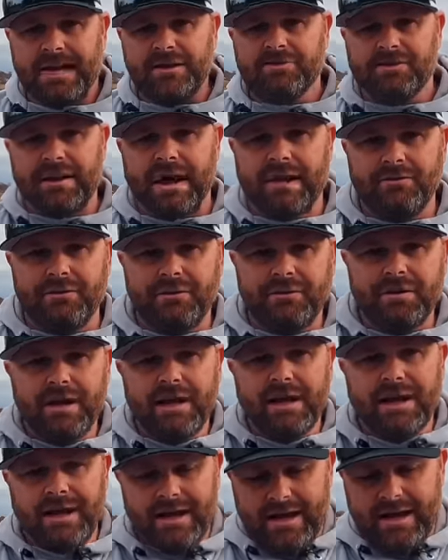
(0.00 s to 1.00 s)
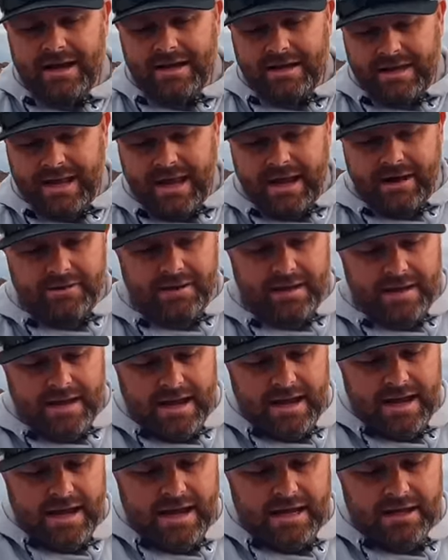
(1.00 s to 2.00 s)
I travel. I carry
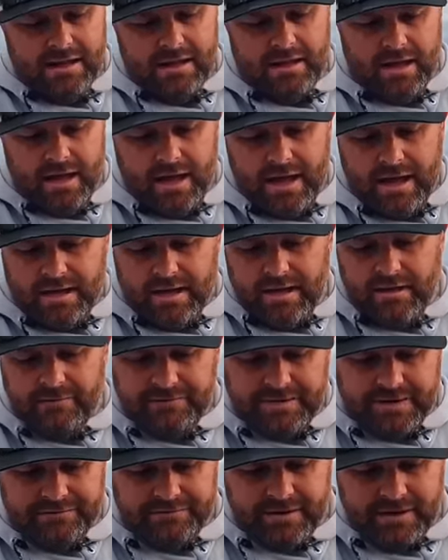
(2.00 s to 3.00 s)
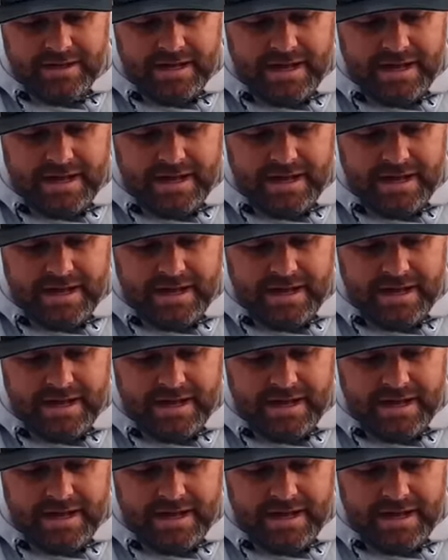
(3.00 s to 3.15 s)
a lot of different